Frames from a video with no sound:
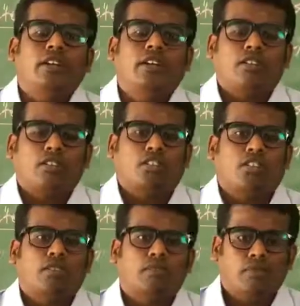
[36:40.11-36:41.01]
cross
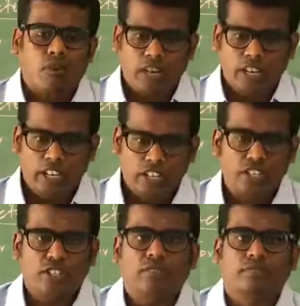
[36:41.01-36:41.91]
pollination.